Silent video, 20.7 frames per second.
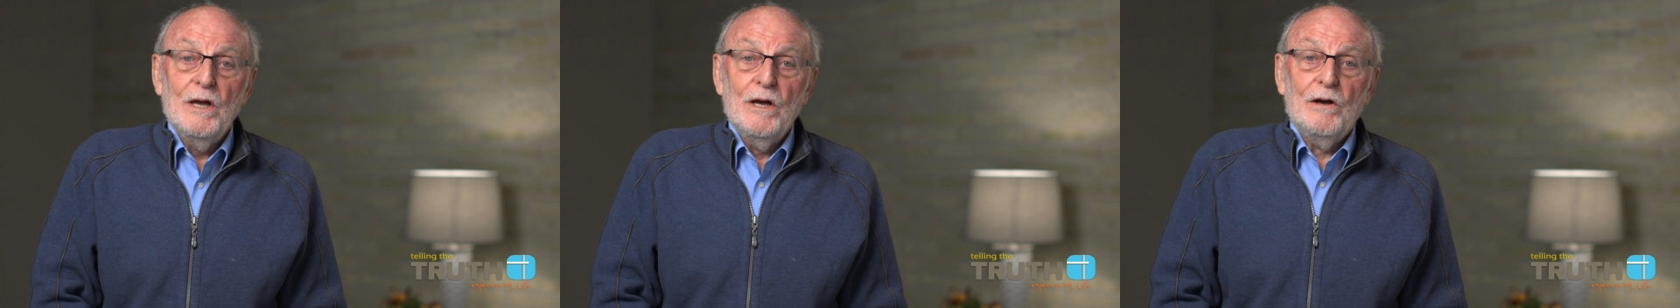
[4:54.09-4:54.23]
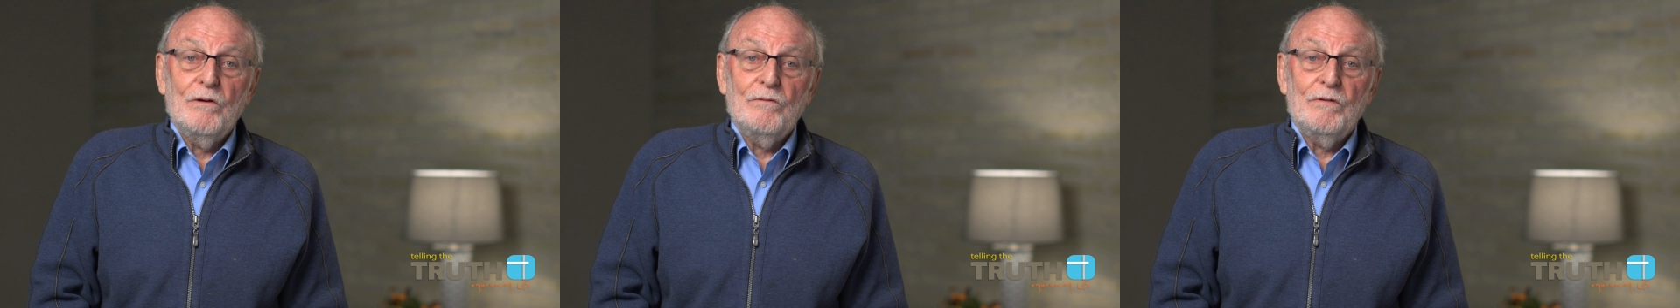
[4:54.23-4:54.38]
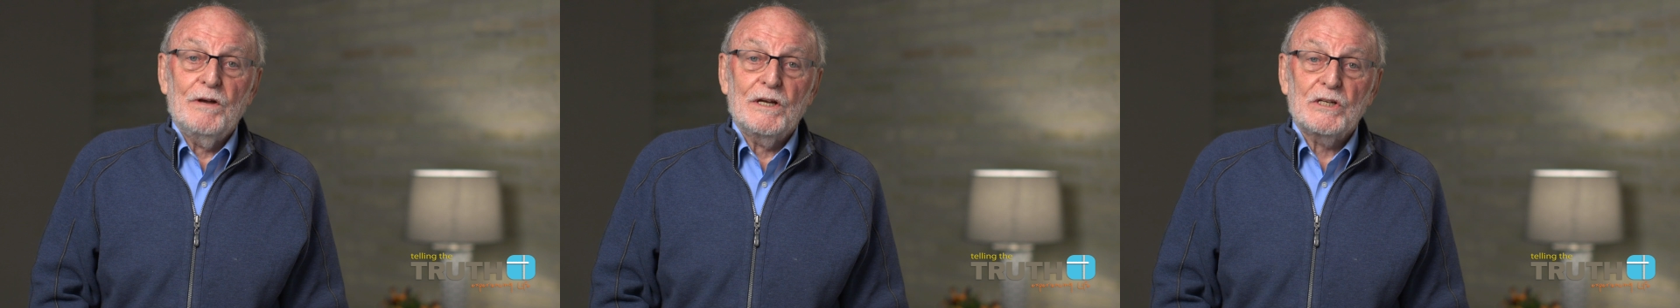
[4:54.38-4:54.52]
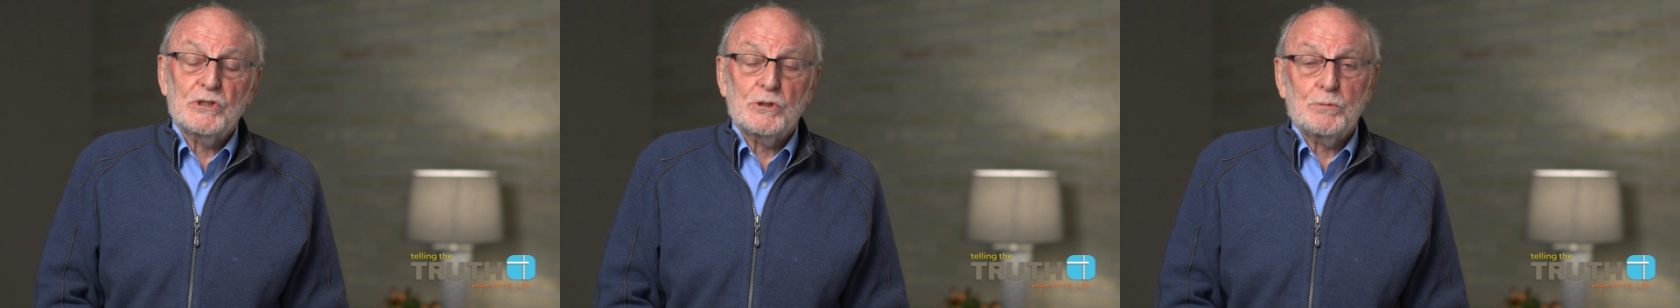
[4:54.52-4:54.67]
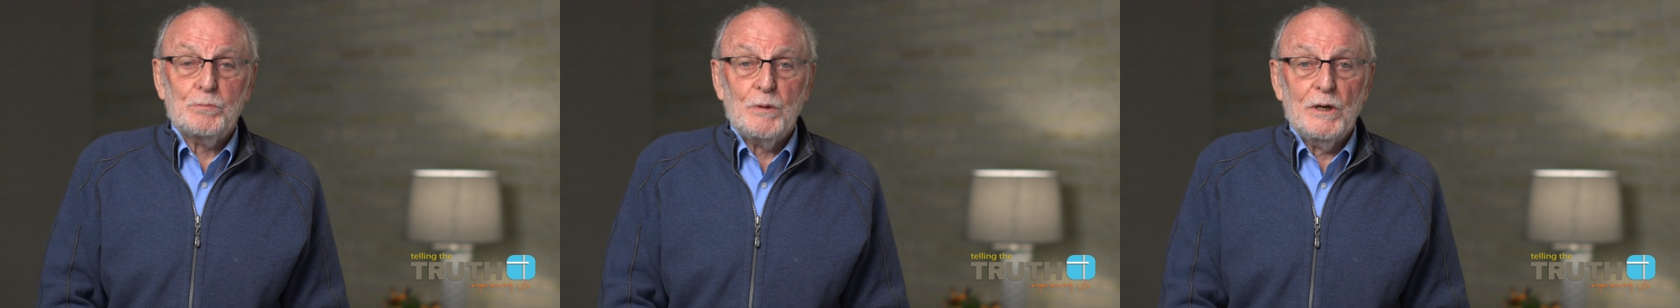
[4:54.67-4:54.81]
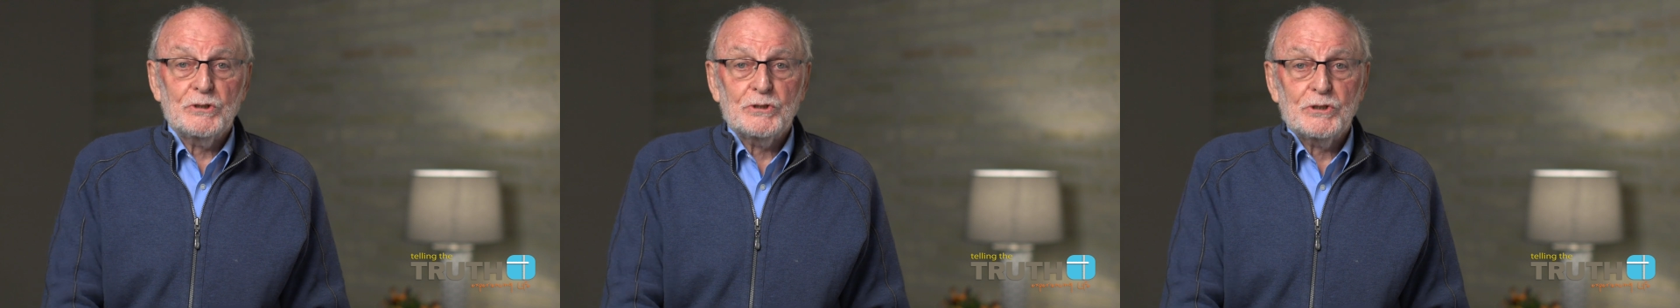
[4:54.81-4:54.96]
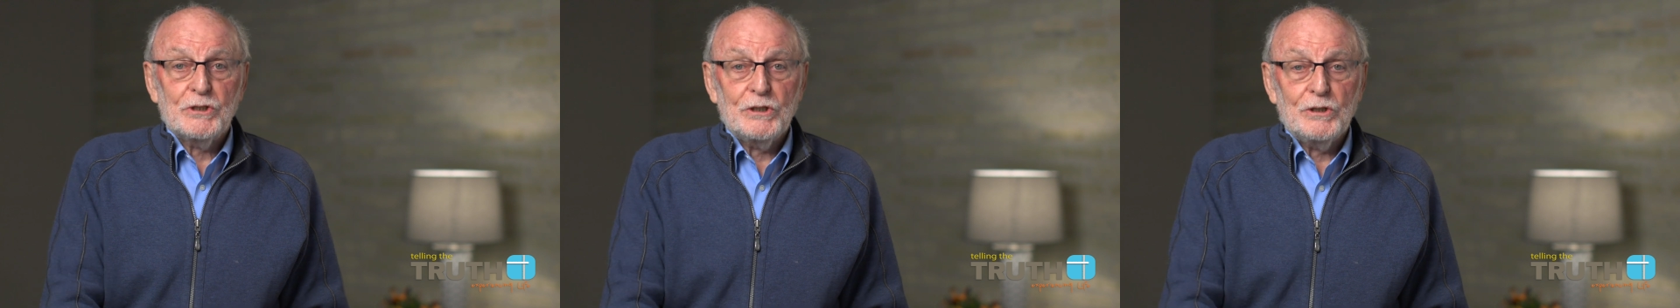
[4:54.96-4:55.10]
of
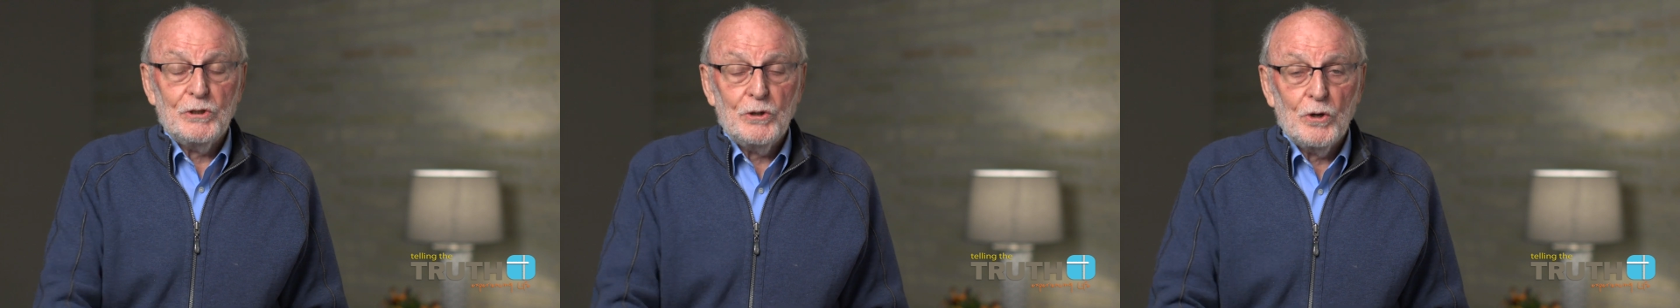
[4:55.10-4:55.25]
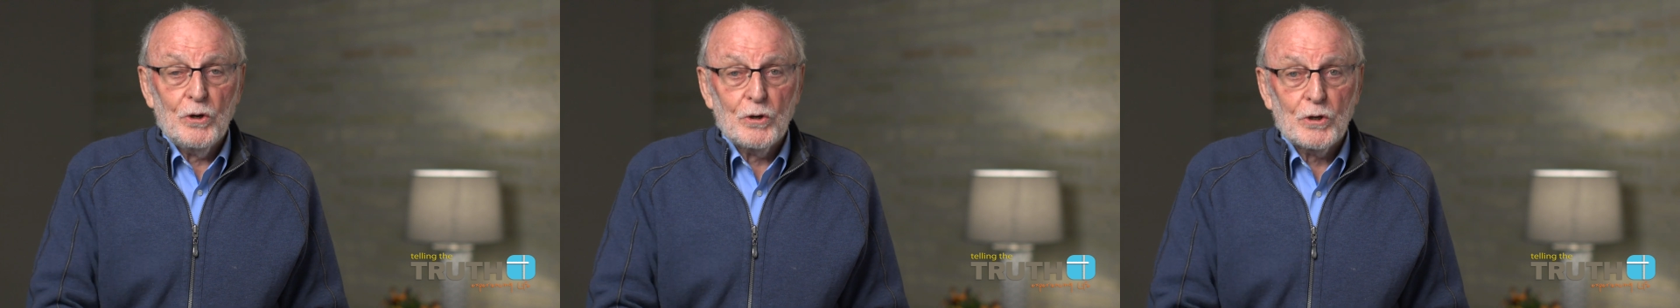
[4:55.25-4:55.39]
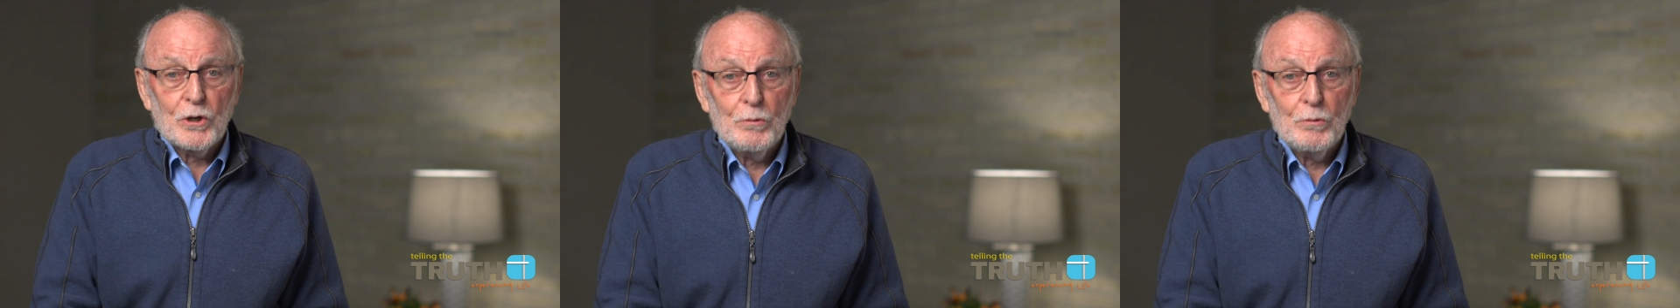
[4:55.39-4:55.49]
expressing your